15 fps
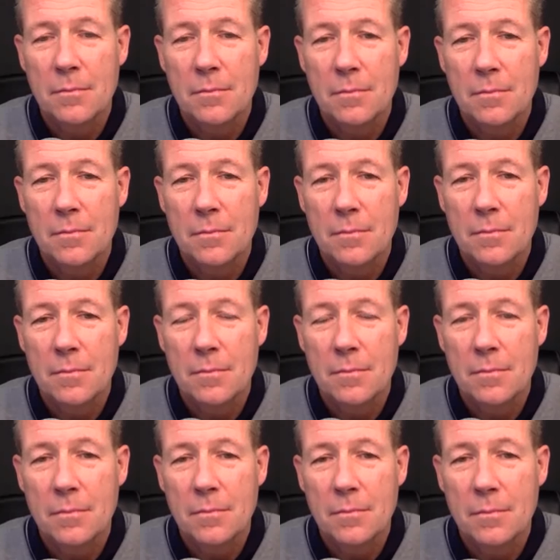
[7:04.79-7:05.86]

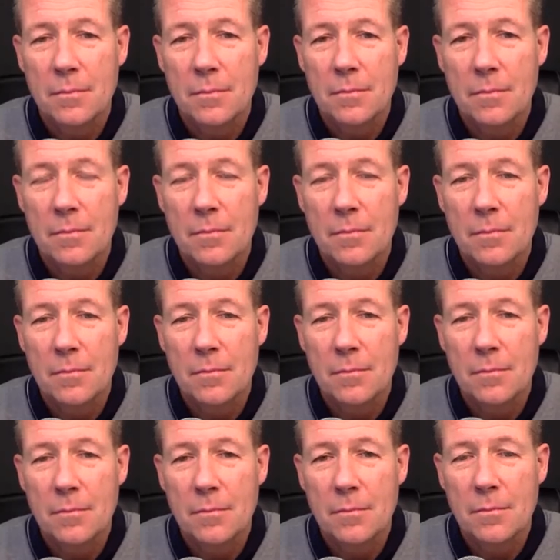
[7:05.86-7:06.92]

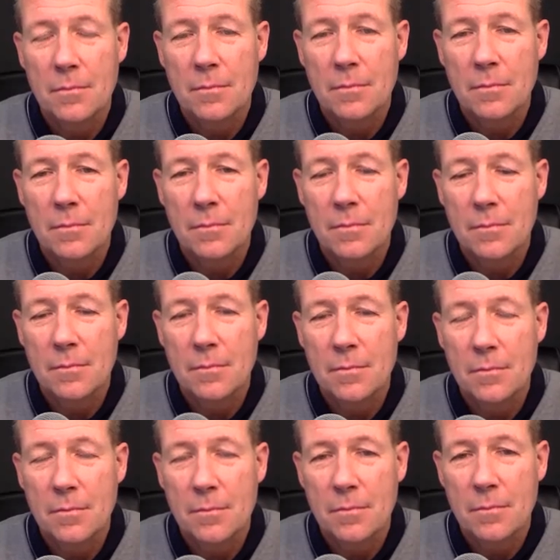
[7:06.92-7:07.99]

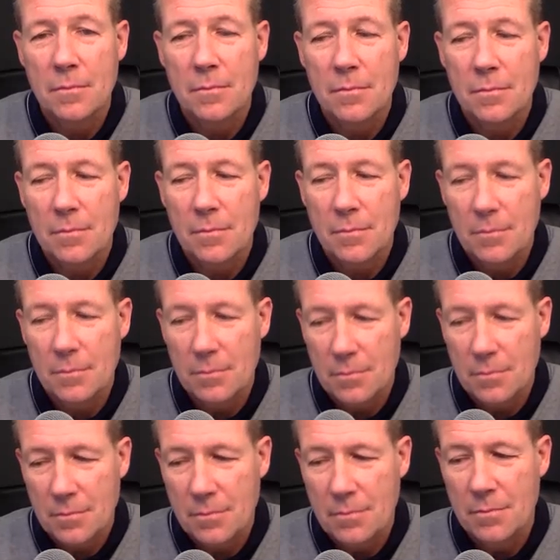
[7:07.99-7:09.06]

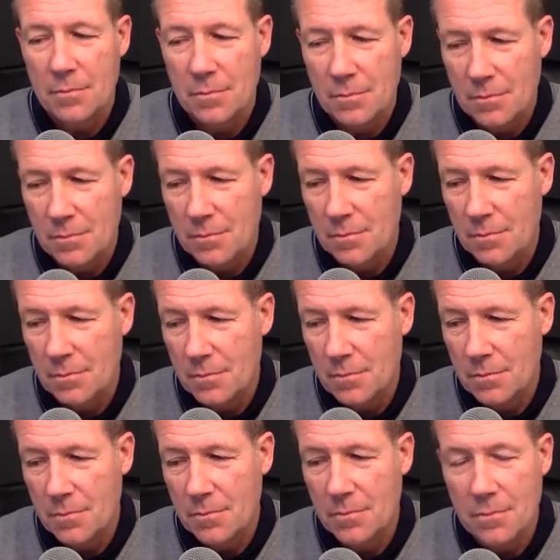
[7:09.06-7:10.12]

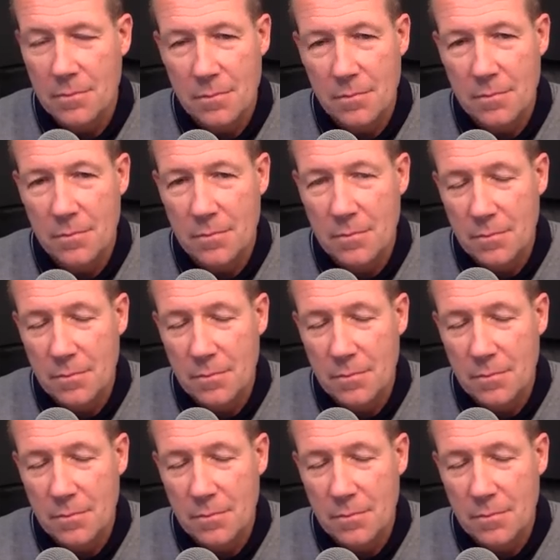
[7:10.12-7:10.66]
The person shown says nothing.